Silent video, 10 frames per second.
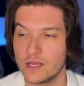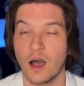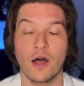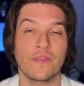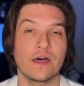
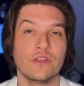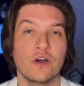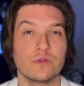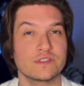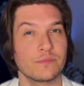On that
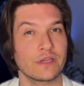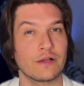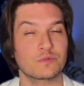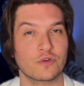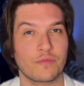note, something
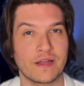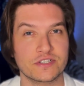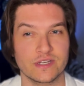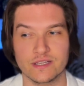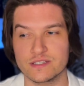else worth
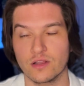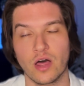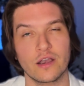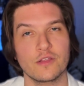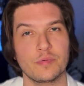mentioning is a
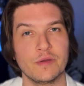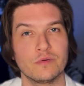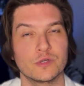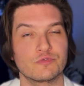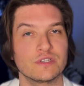lot of the people
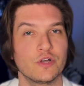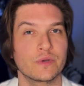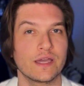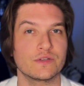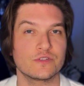who
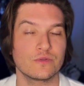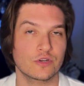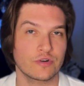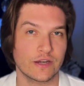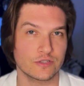relocate to the
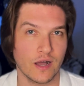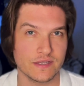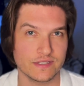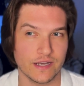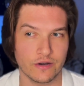greater
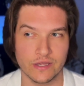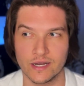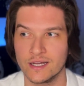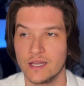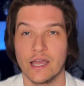Austin
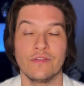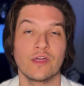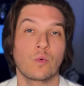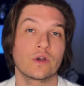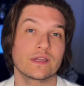area and they
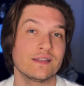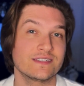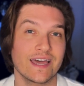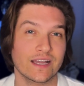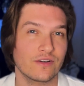work in
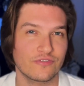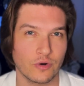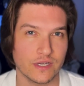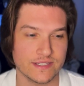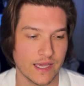tech, for
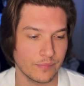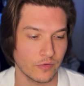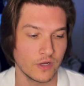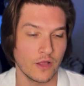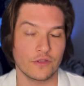
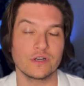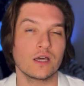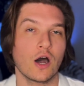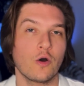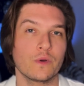example, they're not
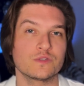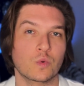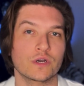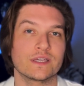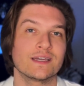always
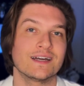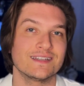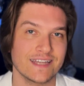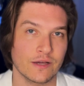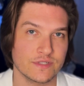working
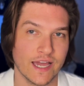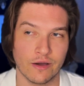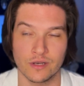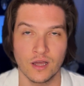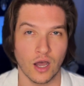
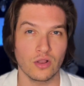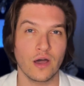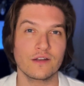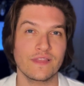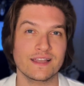downtown. A lot
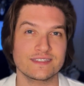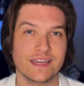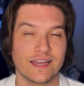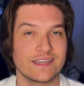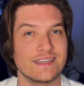of that
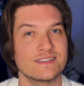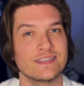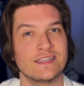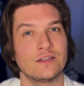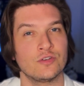tech is
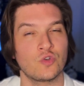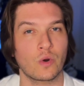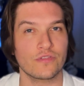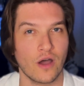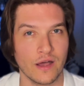in
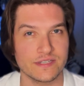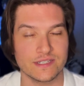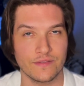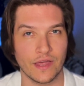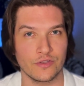North
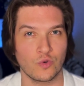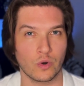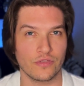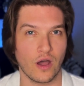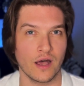Austin, that
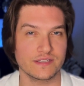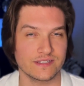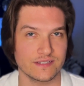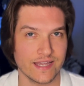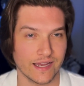North
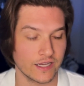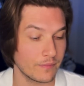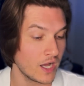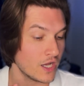Austin Tech Hub.